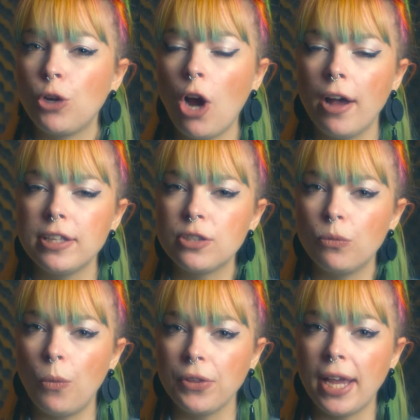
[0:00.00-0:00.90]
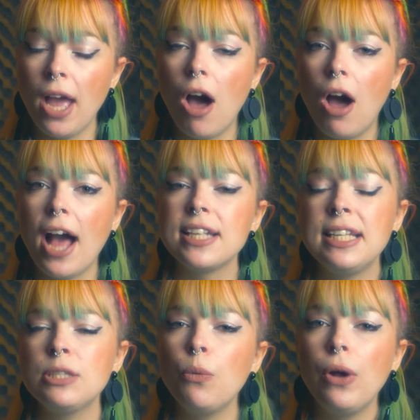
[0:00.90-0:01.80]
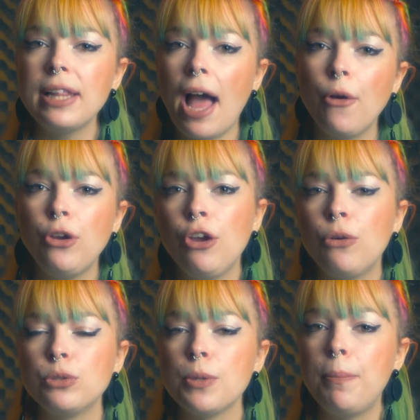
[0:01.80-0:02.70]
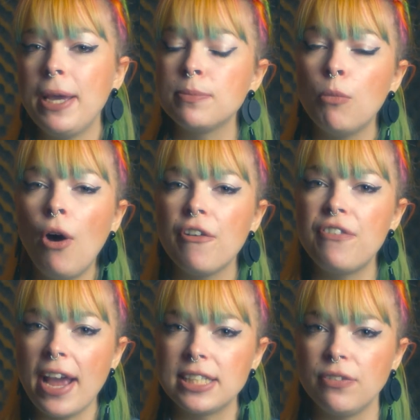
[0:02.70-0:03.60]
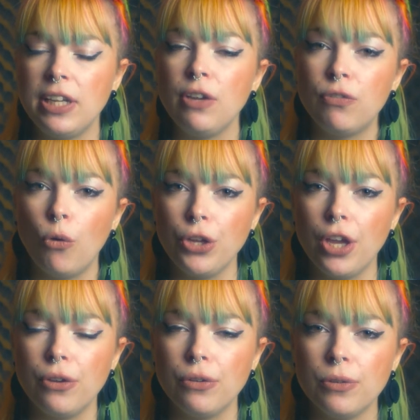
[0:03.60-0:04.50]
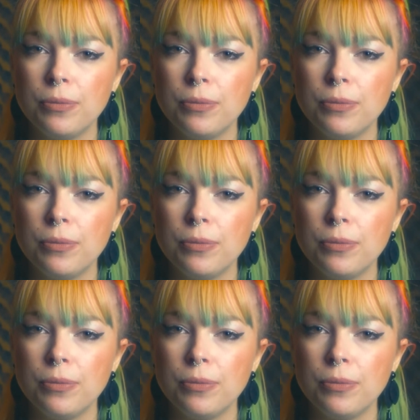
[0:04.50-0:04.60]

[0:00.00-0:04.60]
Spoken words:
regardless of what they are, as this will allow Google to bid more effectively for you.